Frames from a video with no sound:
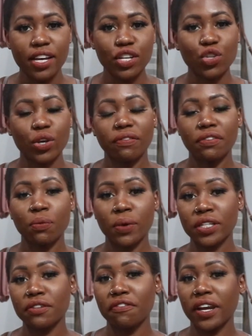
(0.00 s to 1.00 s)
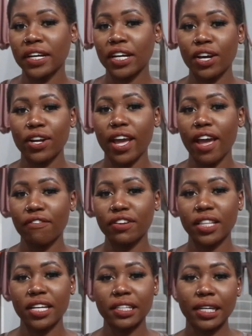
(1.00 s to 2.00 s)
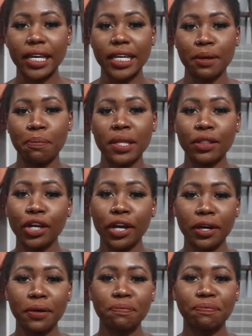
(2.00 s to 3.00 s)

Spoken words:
So if you want to find out everything that I keep in there,